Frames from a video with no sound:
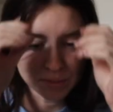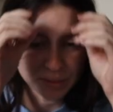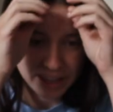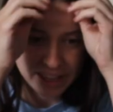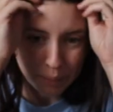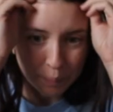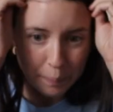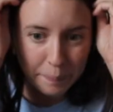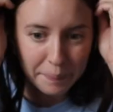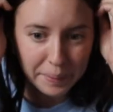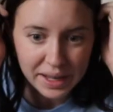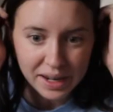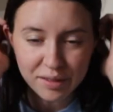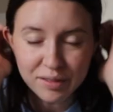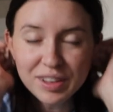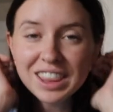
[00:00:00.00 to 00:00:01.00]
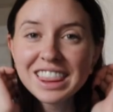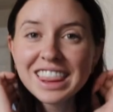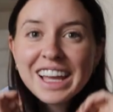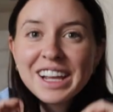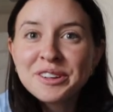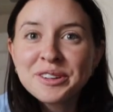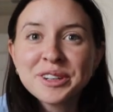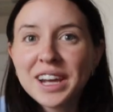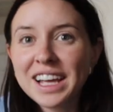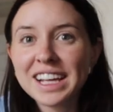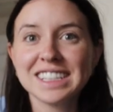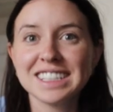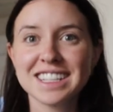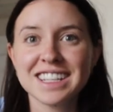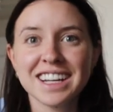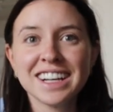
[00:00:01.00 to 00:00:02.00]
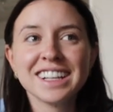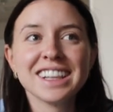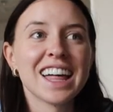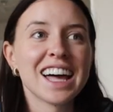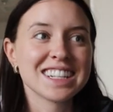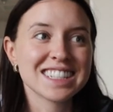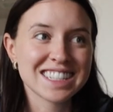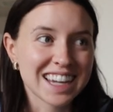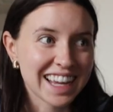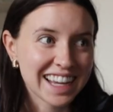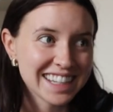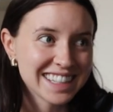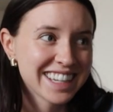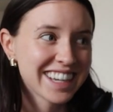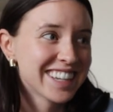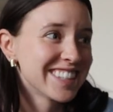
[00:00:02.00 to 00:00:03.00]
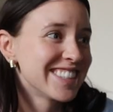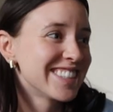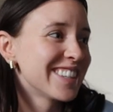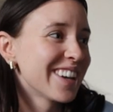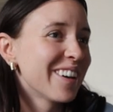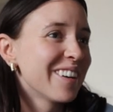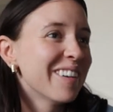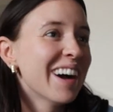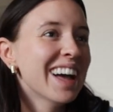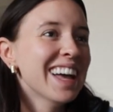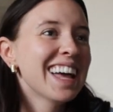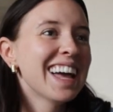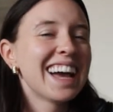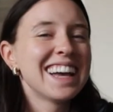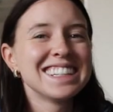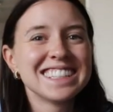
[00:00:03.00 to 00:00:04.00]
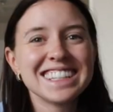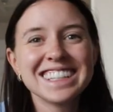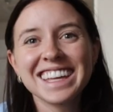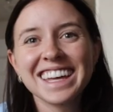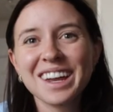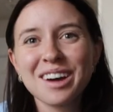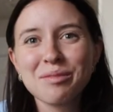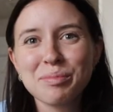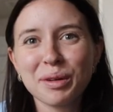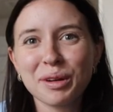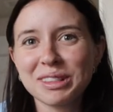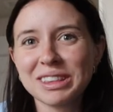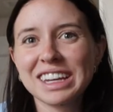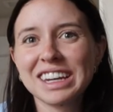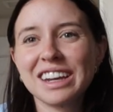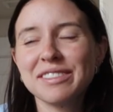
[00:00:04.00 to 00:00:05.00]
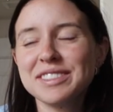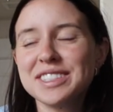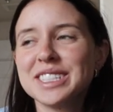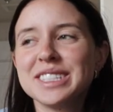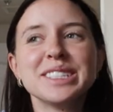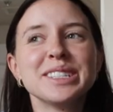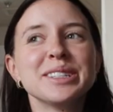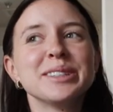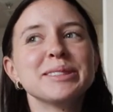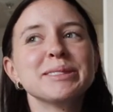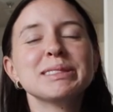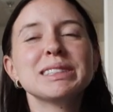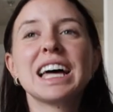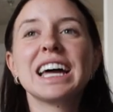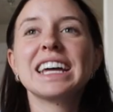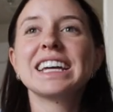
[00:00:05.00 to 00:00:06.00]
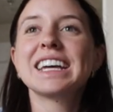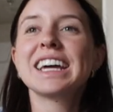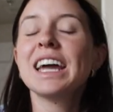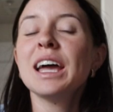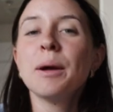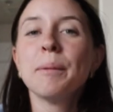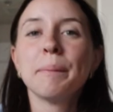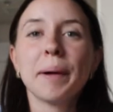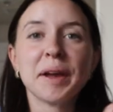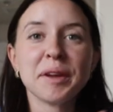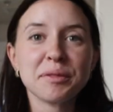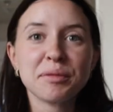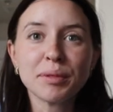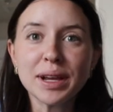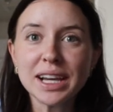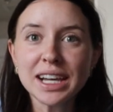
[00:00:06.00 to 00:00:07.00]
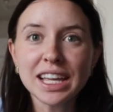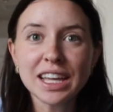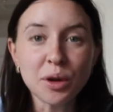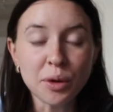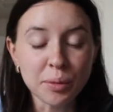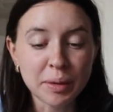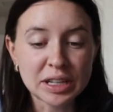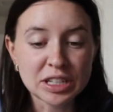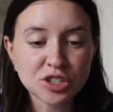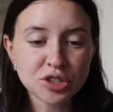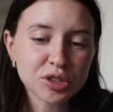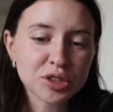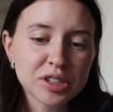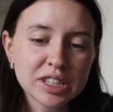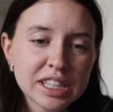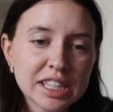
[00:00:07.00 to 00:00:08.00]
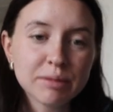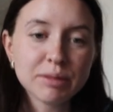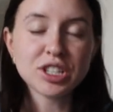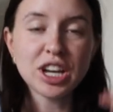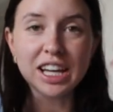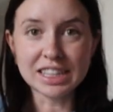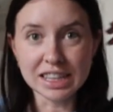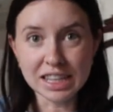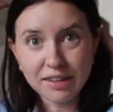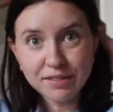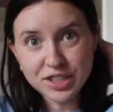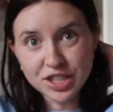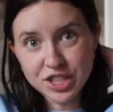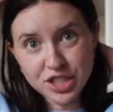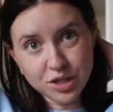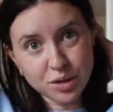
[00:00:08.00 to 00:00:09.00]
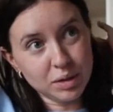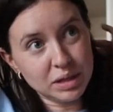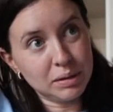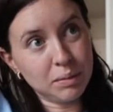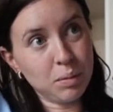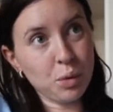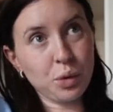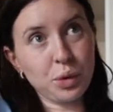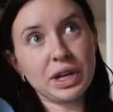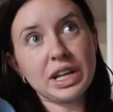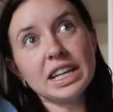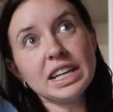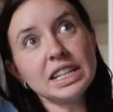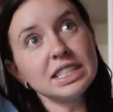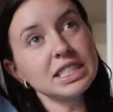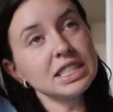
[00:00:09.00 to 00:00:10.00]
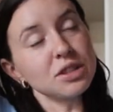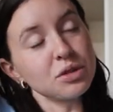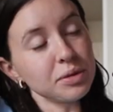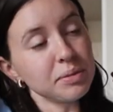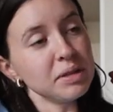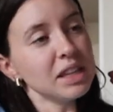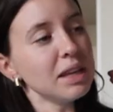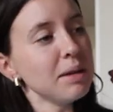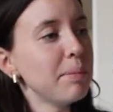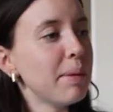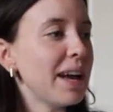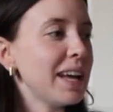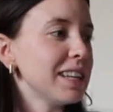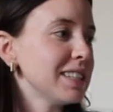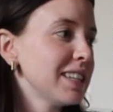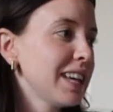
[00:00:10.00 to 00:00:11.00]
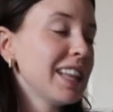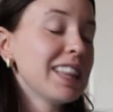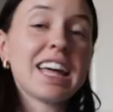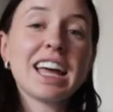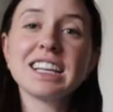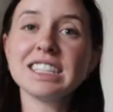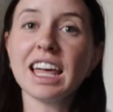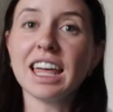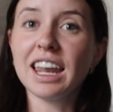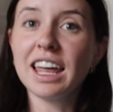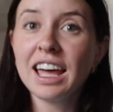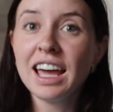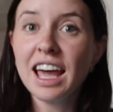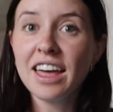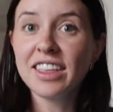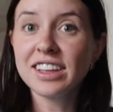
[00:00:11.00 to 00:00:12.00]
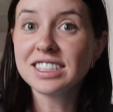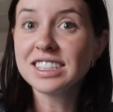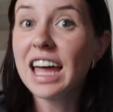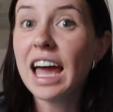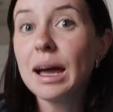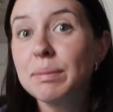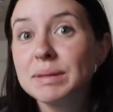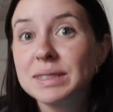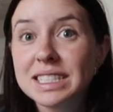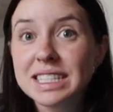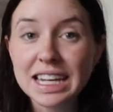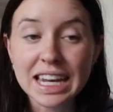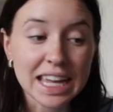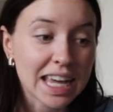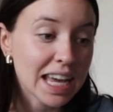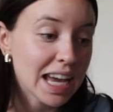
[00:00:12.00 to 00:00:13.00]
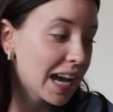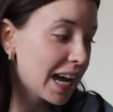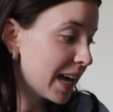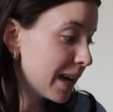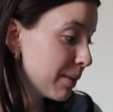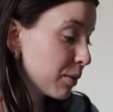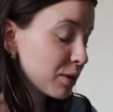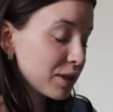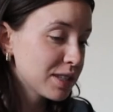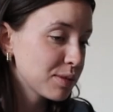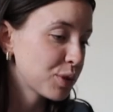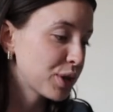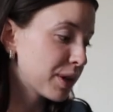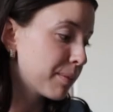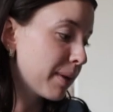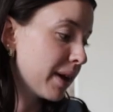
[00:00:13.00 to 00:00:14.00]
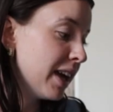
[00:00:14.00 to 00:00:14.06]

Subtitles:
We had a bit of a later night last night, so I didn't get up early enough to do like my reading or my journaling, which I love to do in the mornings normally, but like I said, that didn't happen today or this morning.